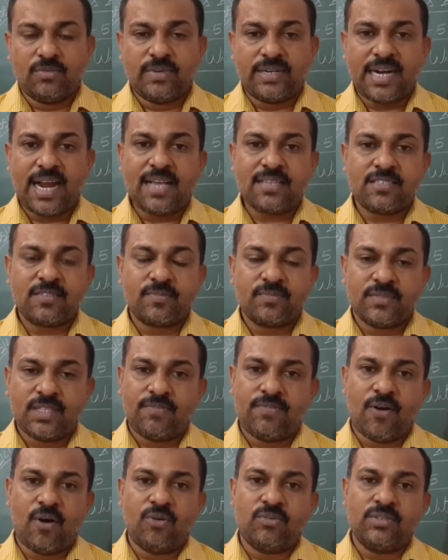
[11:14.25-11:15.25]
whereas
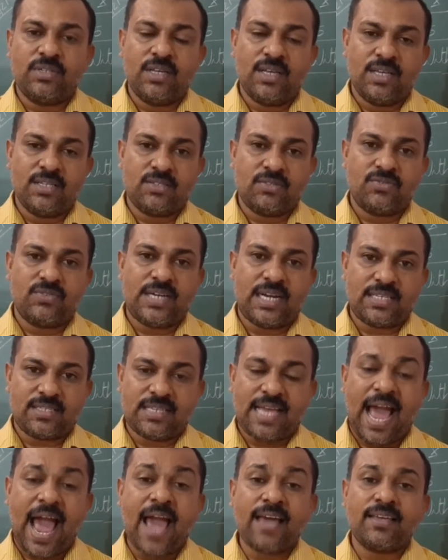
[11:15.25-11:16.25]
they found his
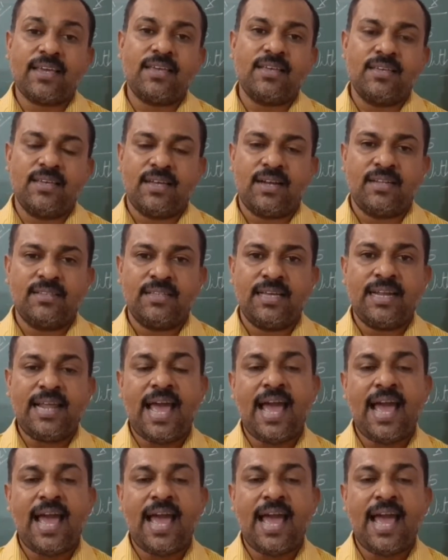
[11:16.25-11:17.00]
dress hanging here and there,